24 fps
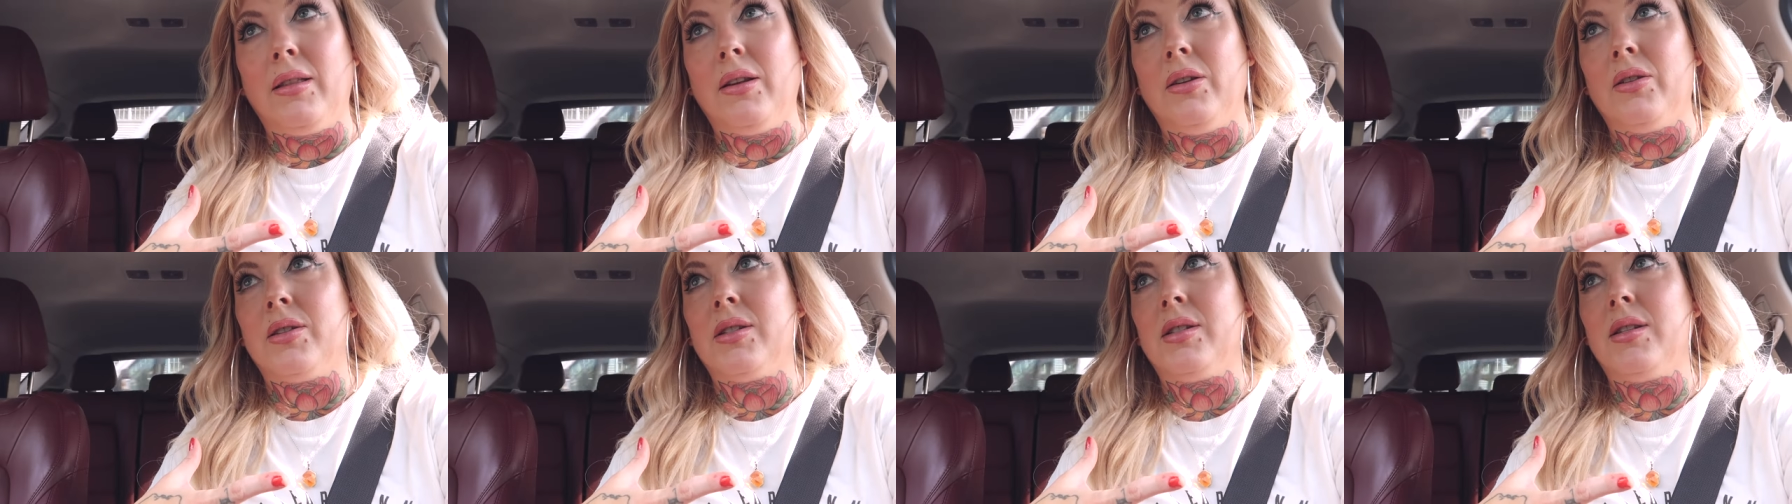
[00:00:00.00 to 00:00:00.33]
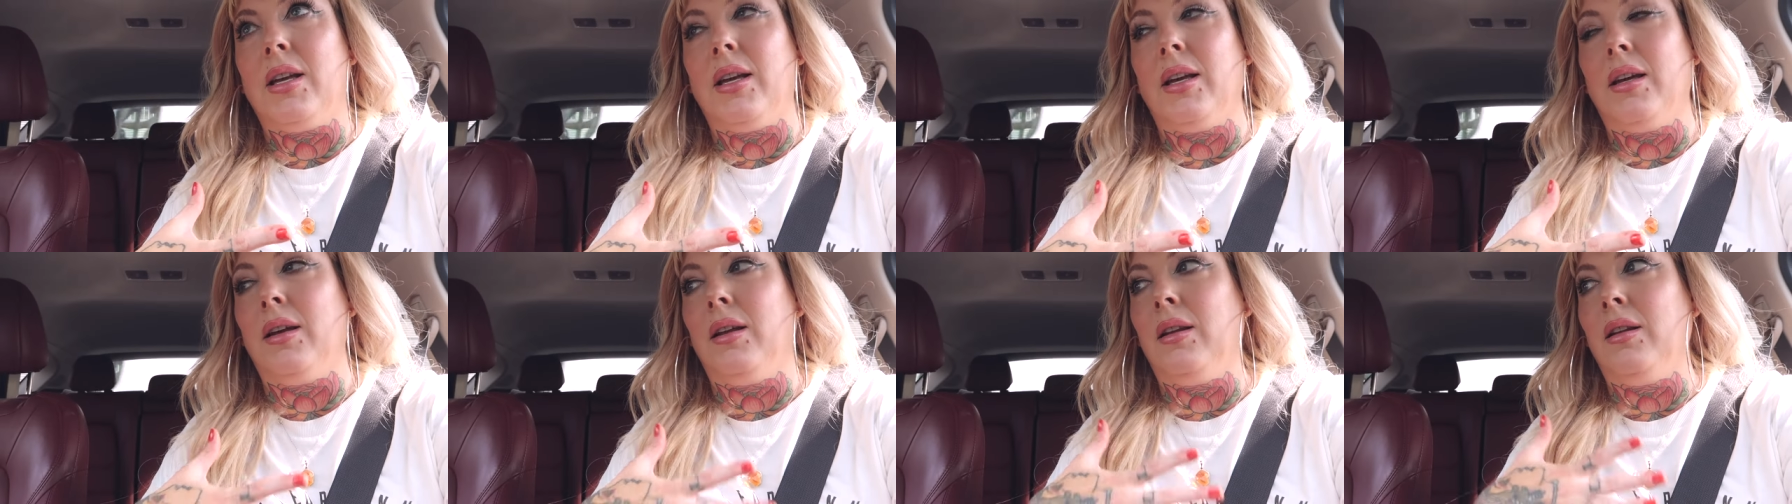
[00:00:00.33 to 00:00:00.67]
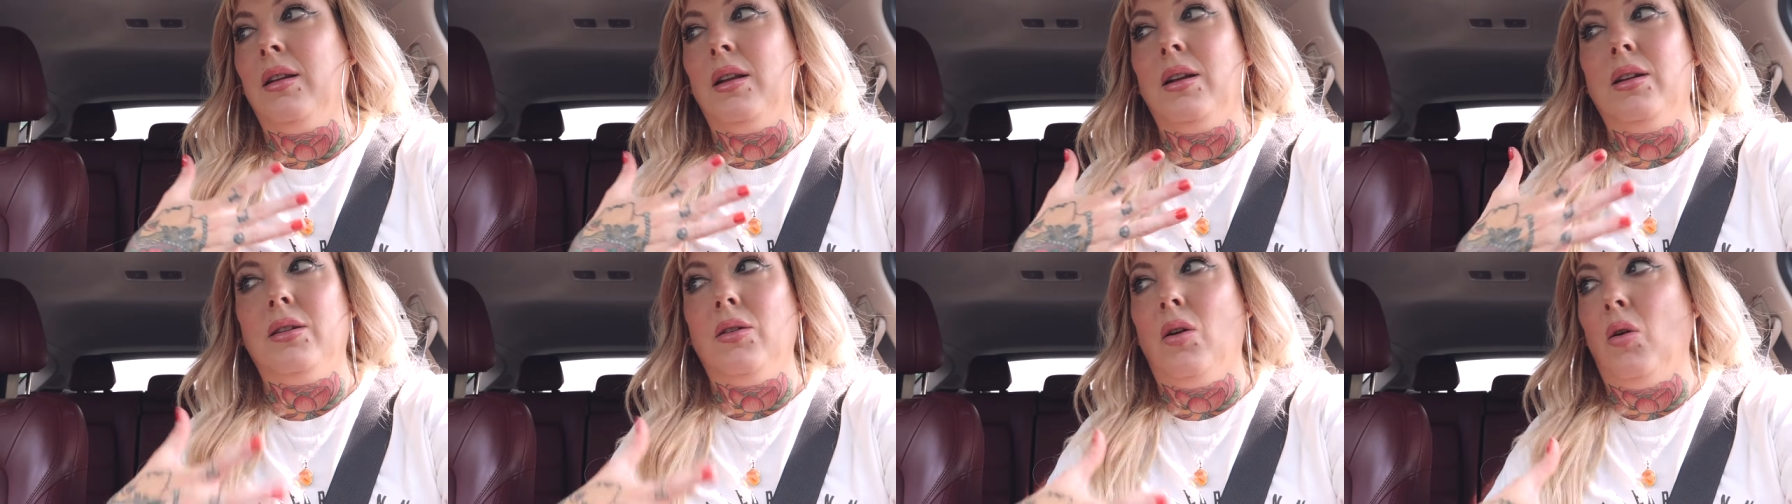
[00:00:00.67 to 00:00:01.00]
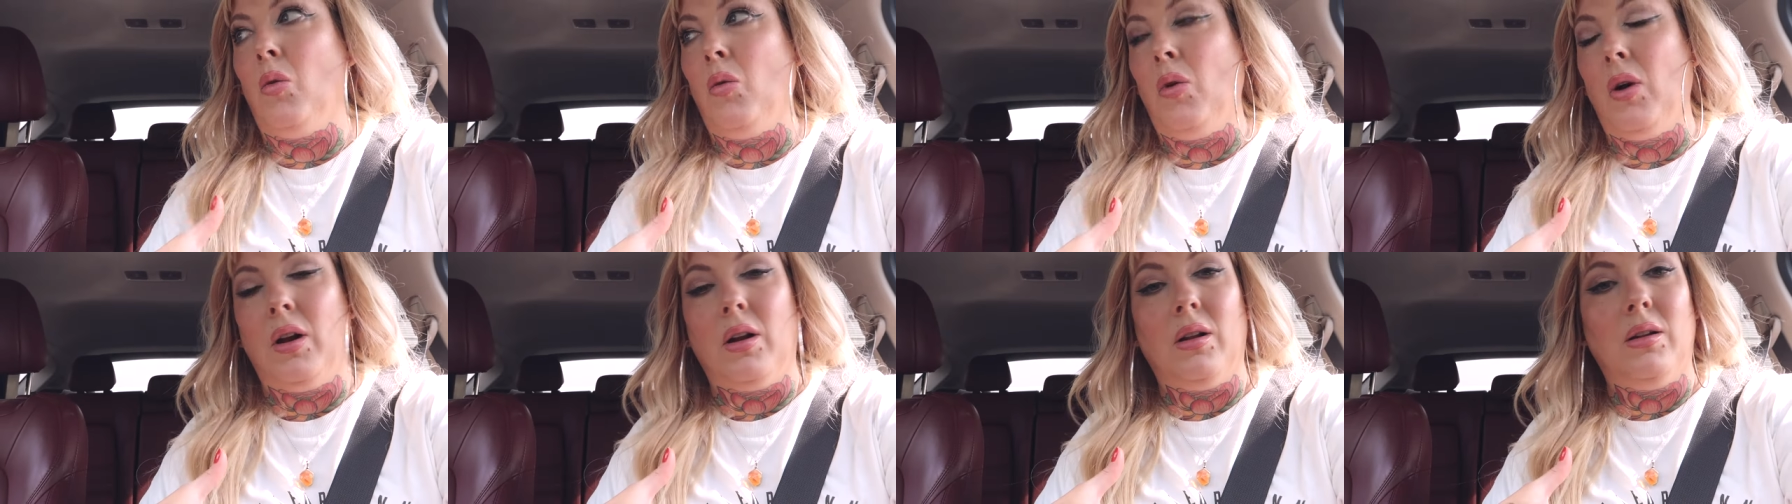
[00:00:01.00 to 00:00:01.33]
their skin, they
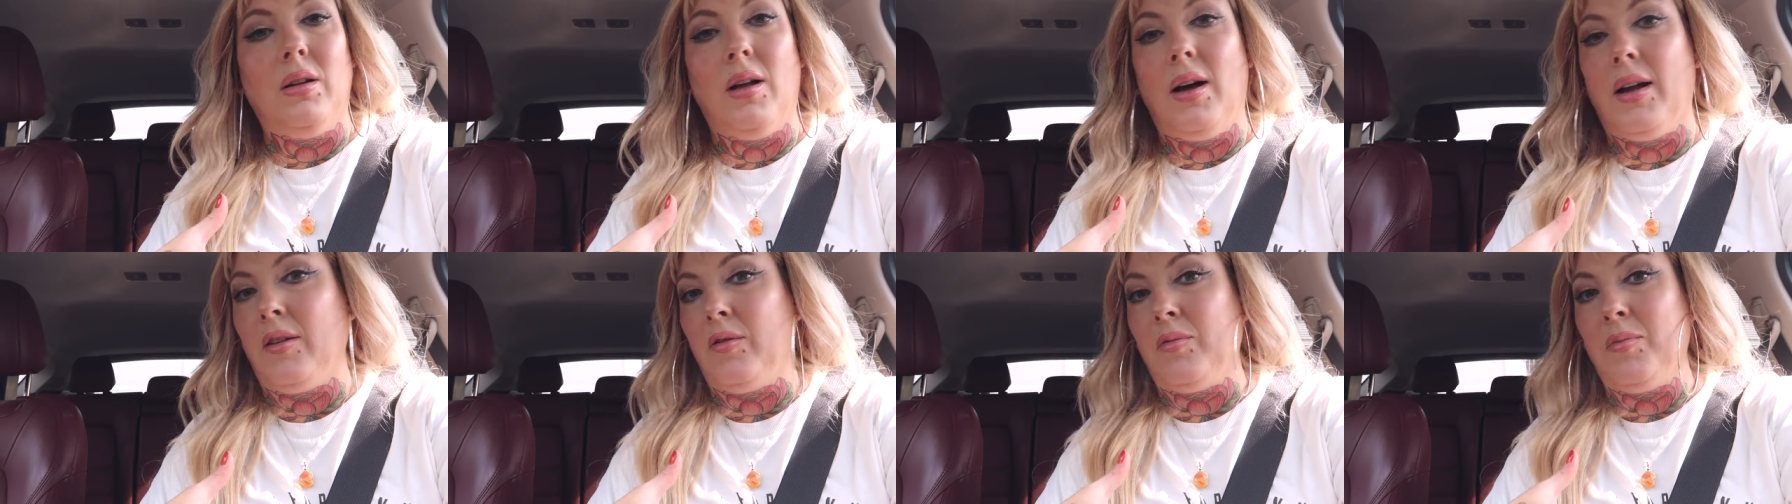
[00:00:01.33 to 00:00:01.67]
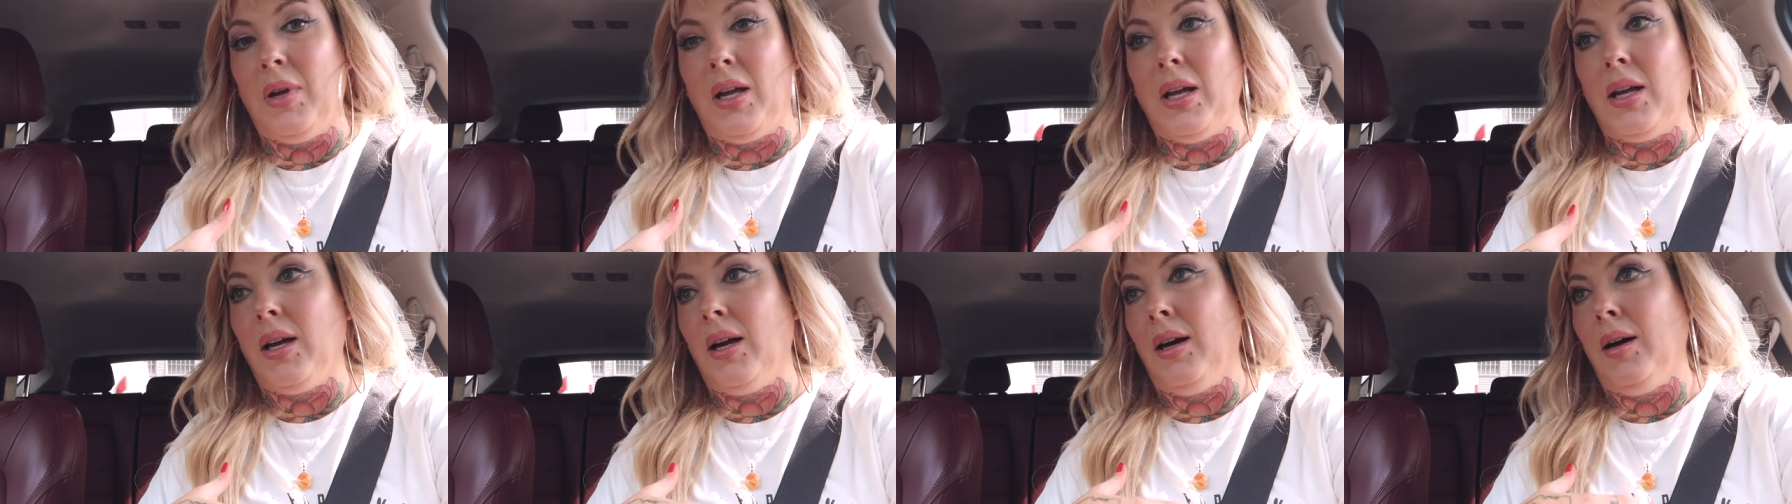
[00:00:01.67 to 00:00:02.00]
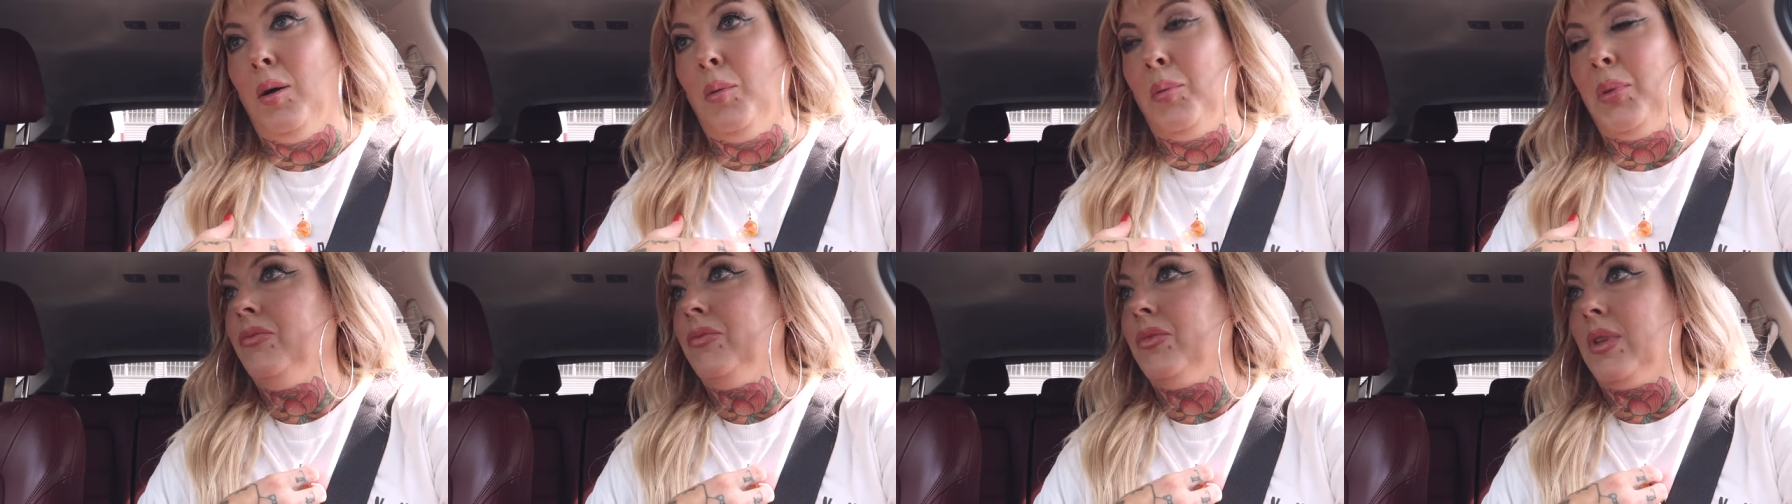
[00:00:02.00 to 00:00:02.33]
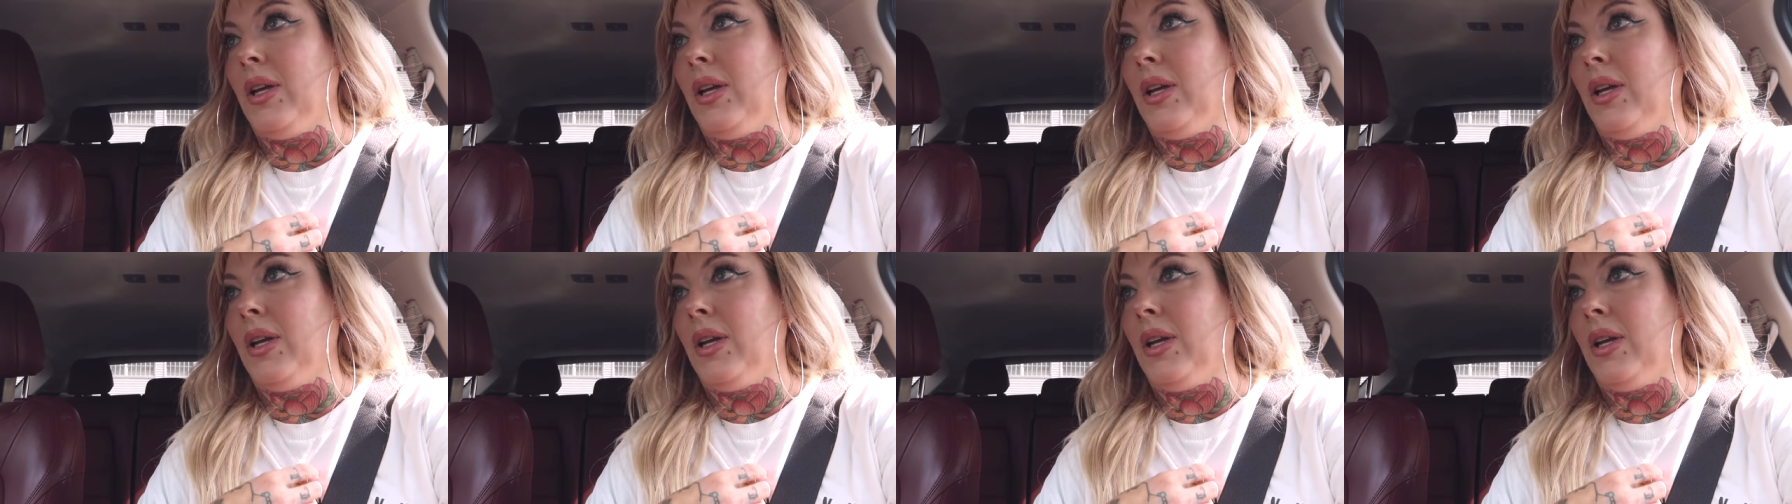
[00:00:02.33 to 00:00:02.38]
don't want a lot of makeup.